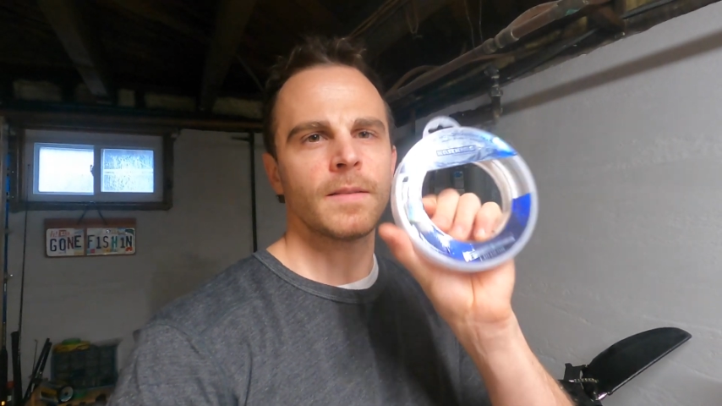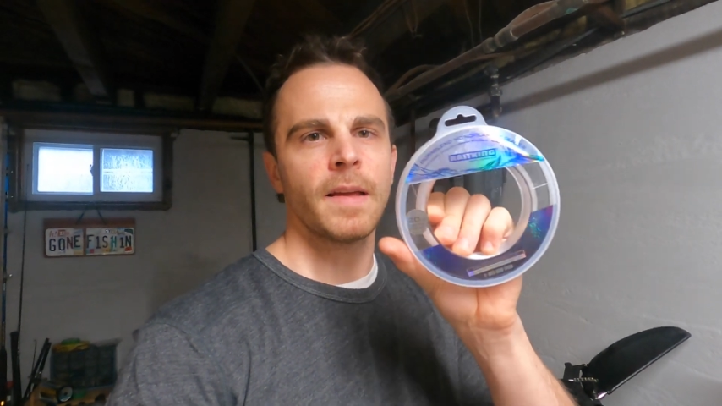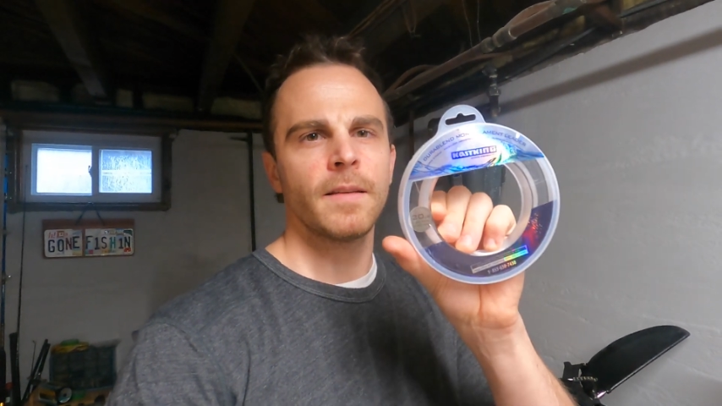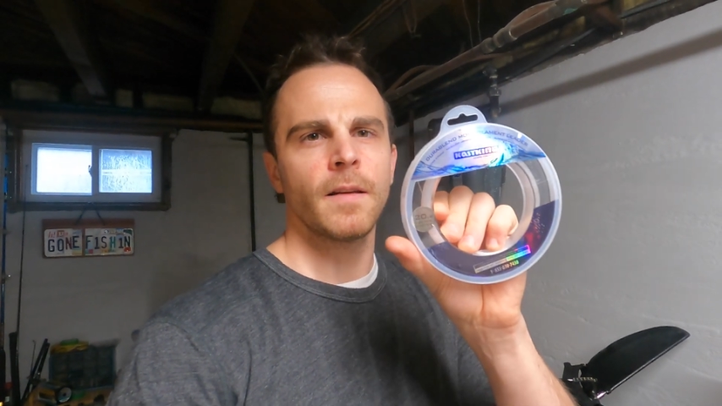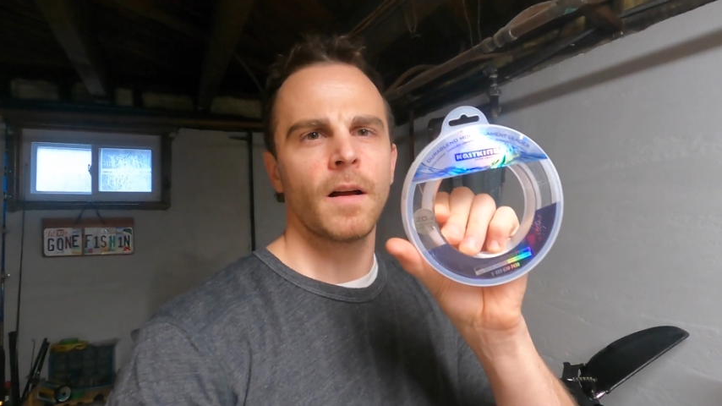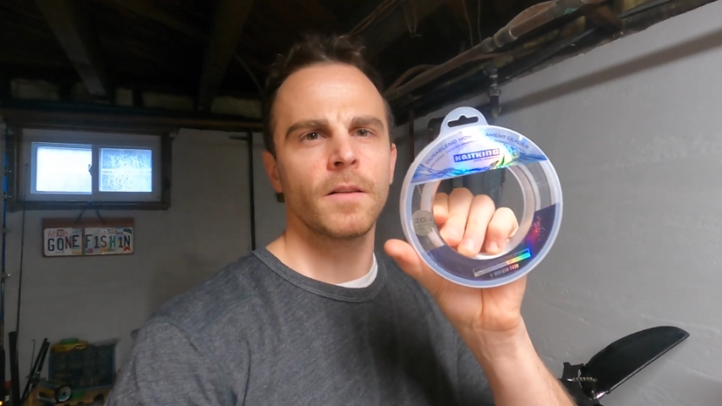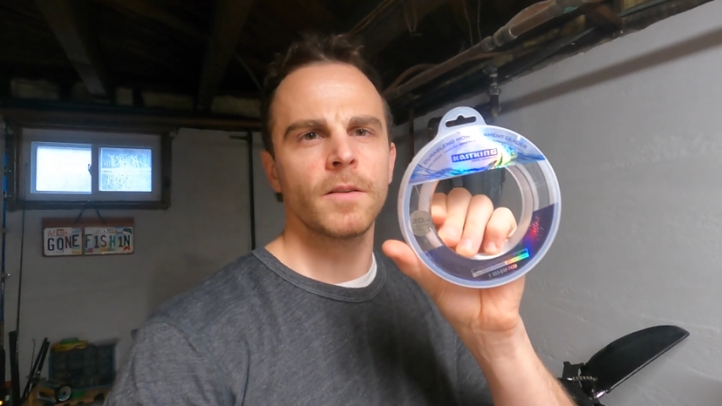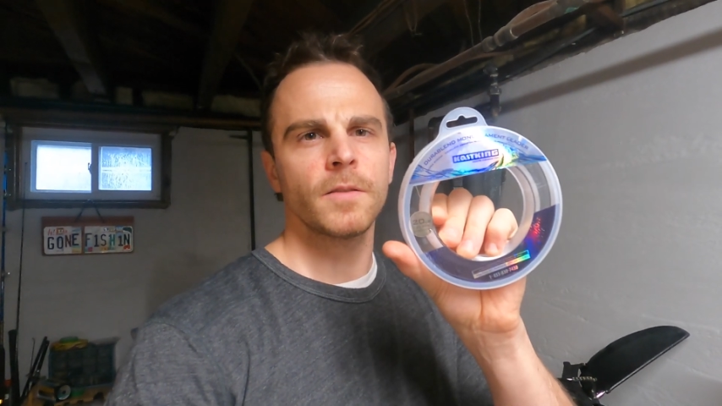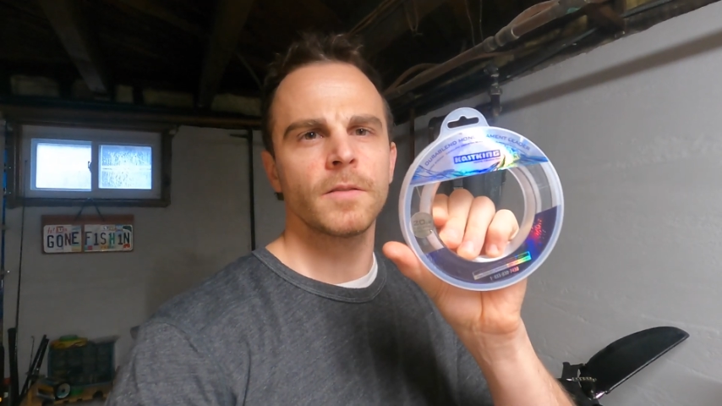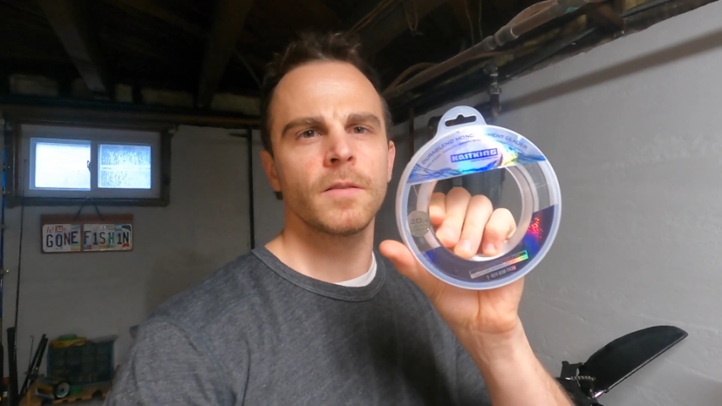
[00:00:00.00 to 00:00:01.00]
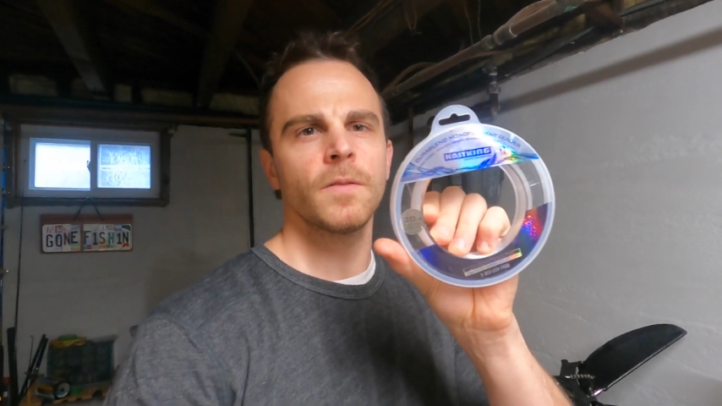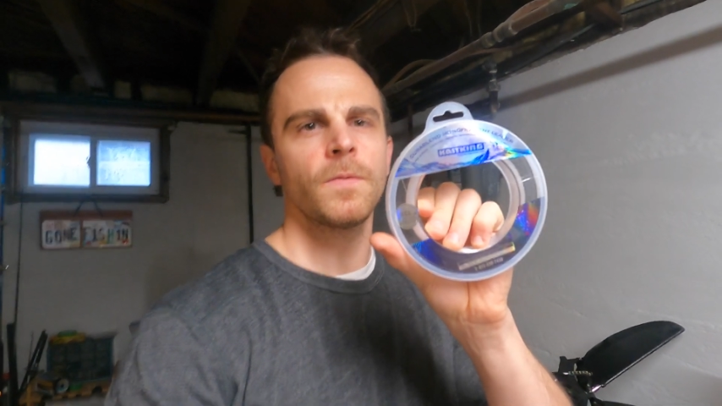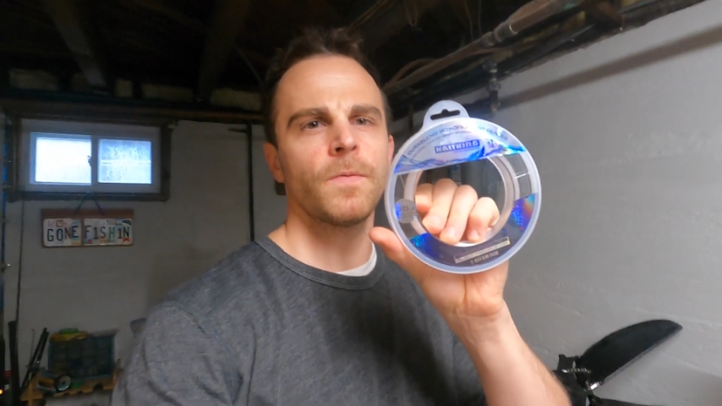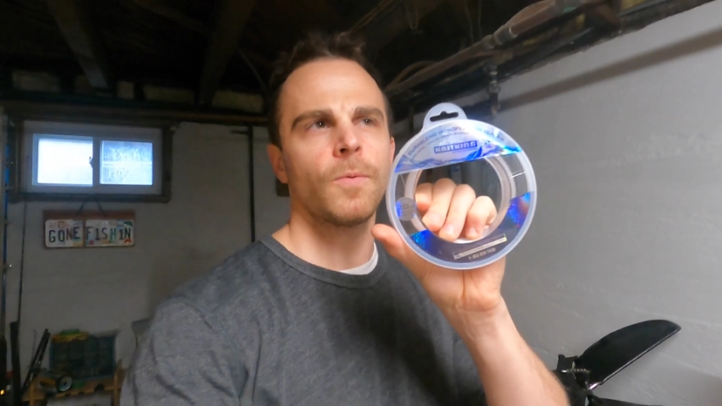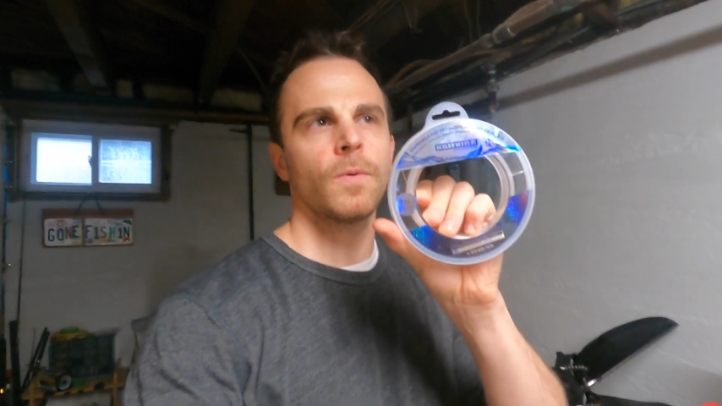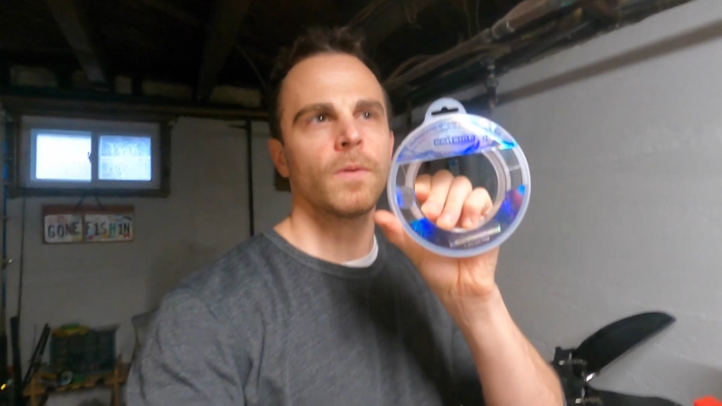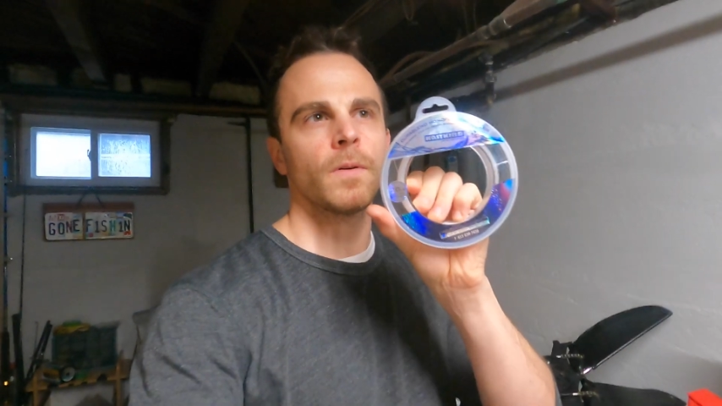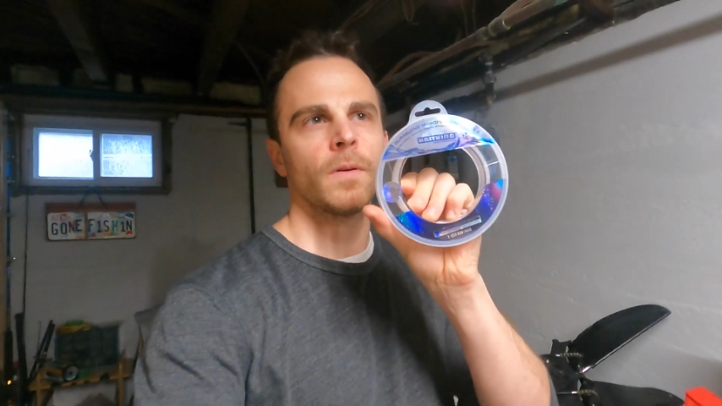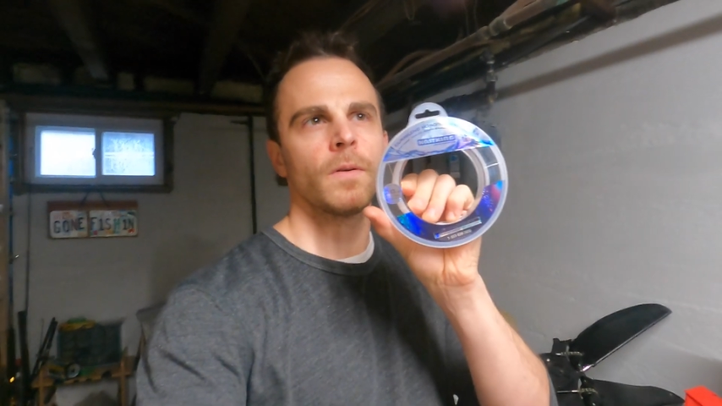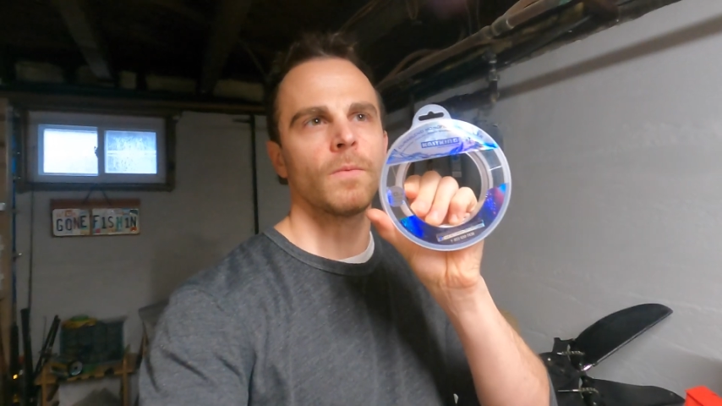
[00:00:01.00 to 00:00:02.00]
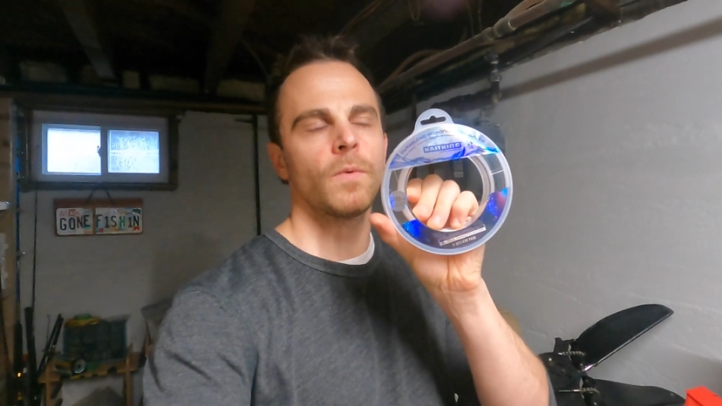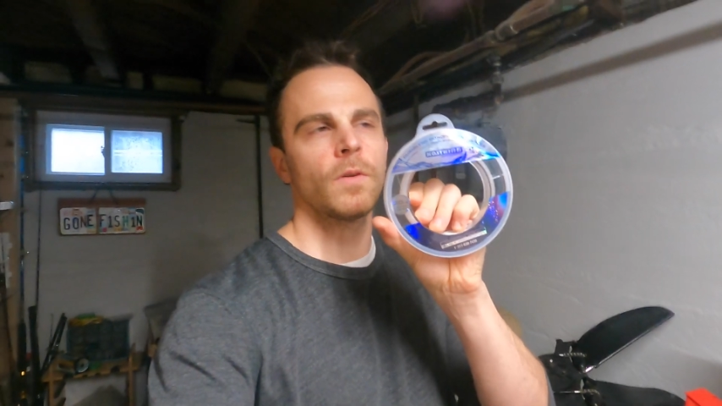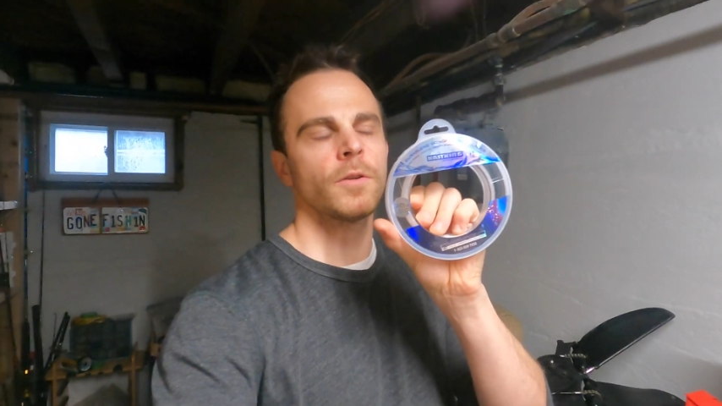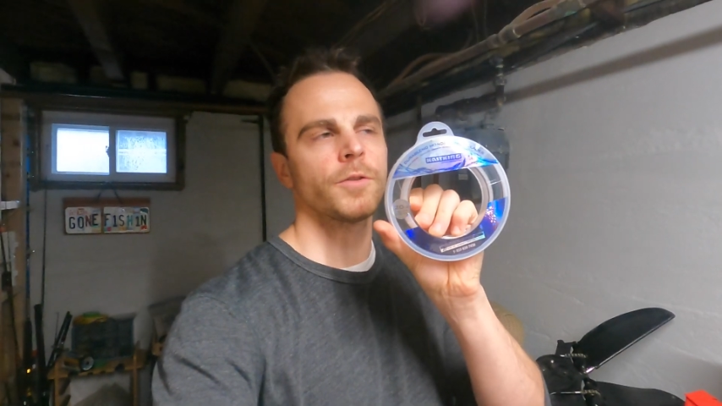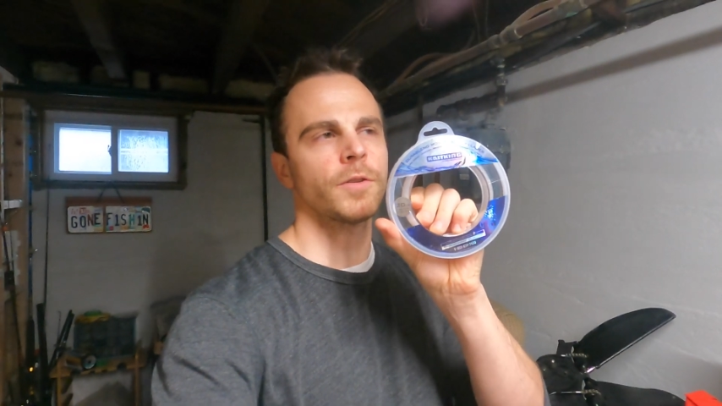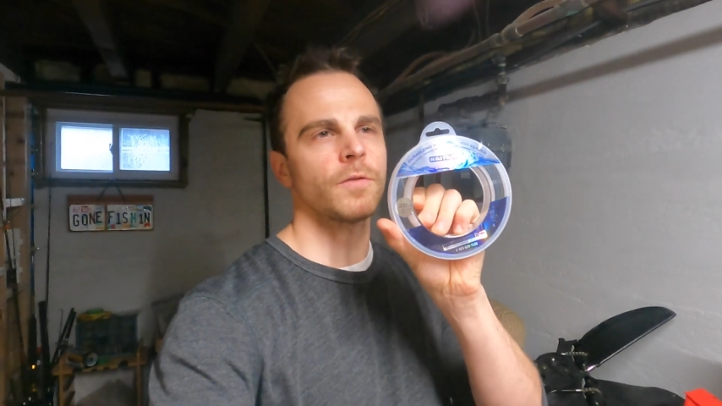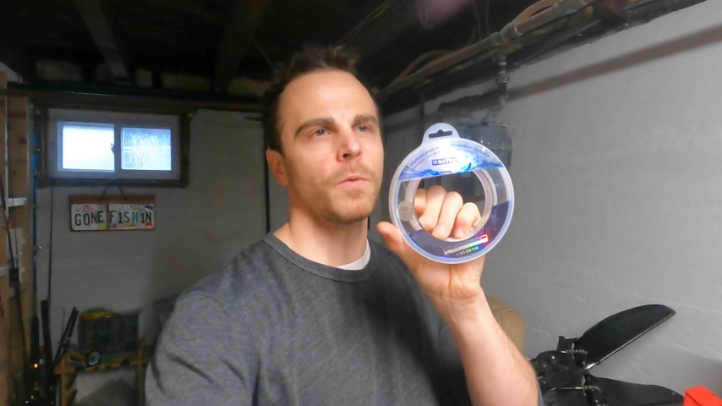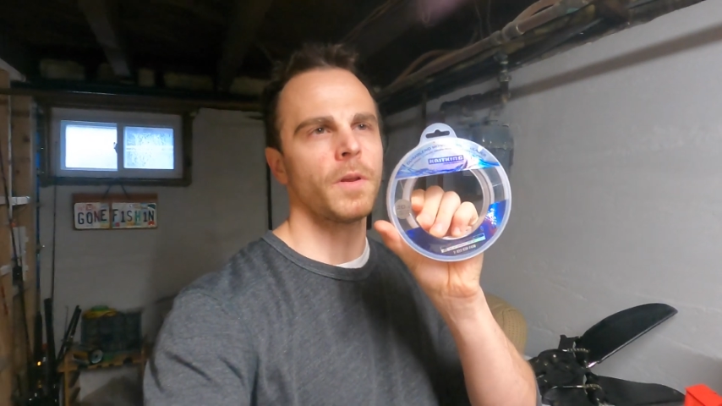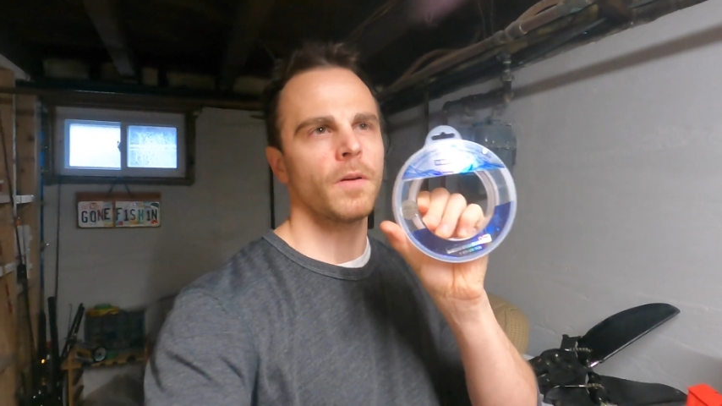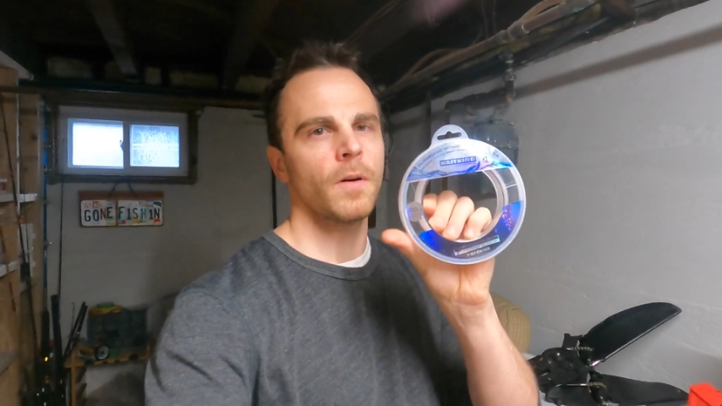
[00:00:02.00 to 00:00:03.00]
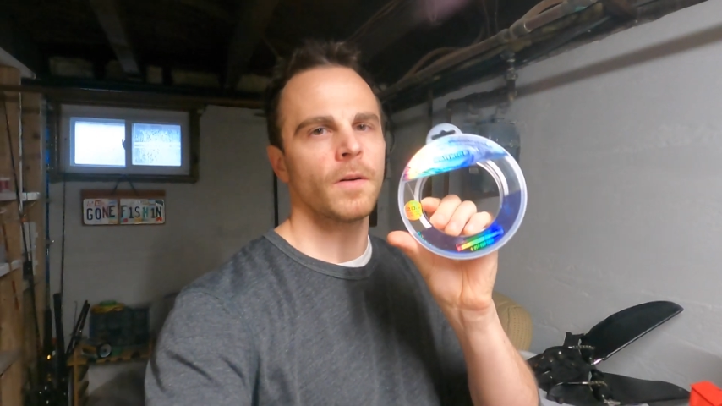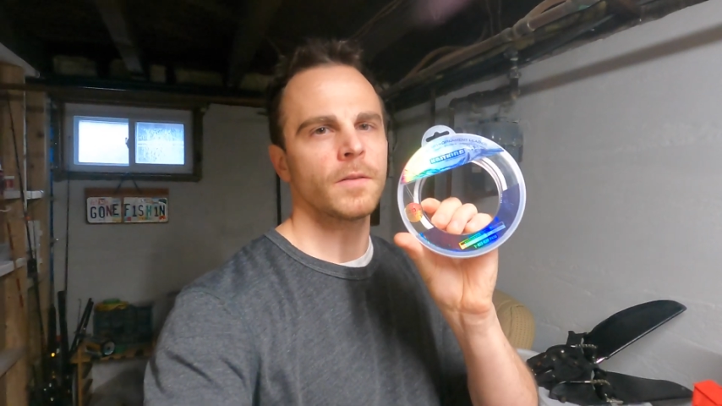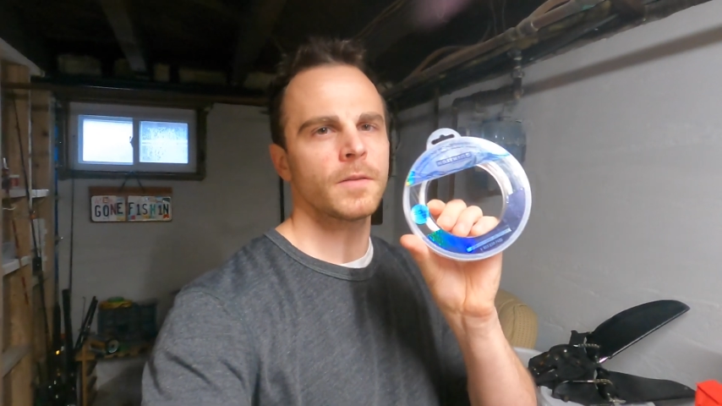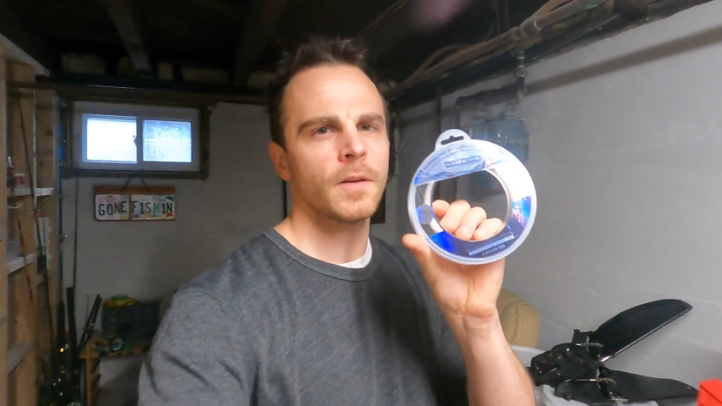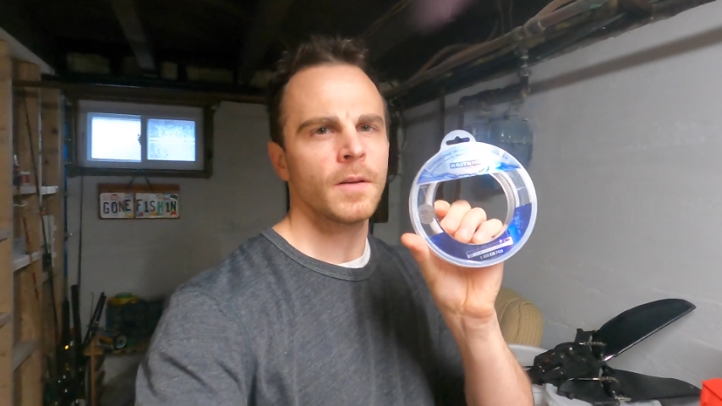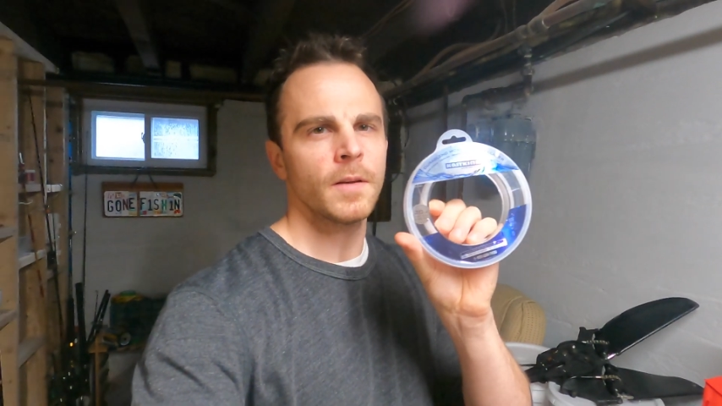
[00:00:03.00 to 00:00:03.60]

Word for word: $10 for 120 yards